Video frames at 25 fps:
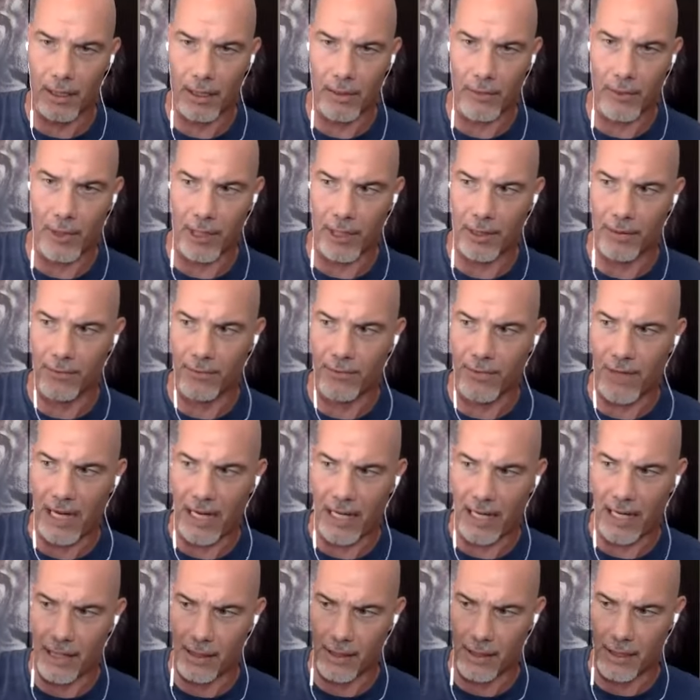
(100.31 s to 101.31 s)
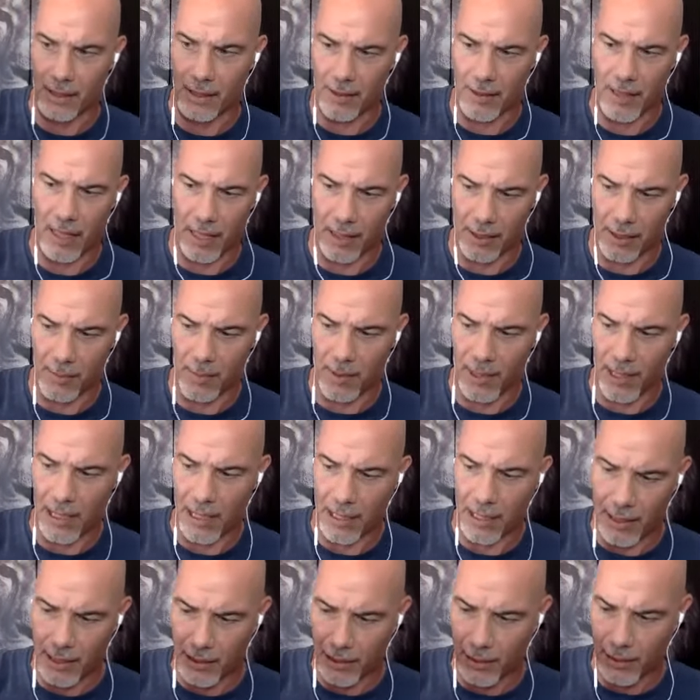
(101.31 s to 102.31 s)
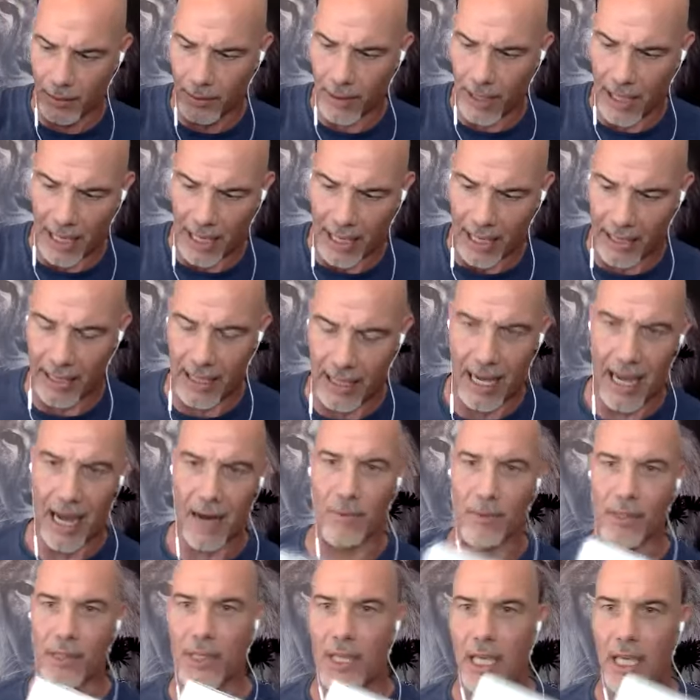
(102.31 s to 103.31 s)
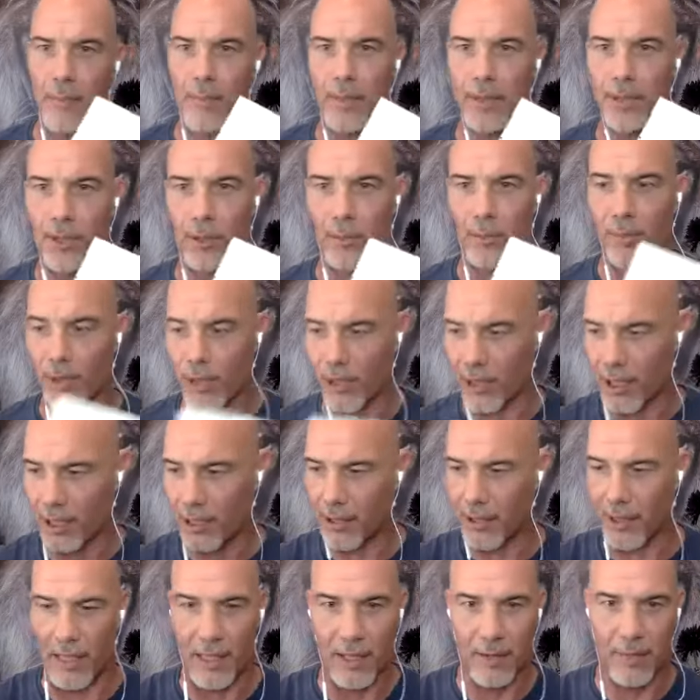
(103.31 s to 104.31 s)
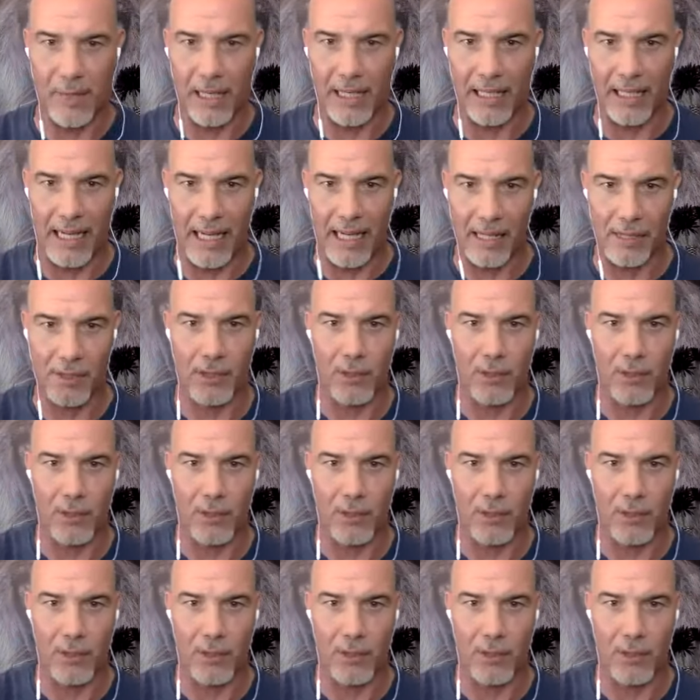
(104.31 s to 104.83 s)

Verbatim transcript: I work in finance. I, I spun a deal, and I was keeping your book underneath my desk.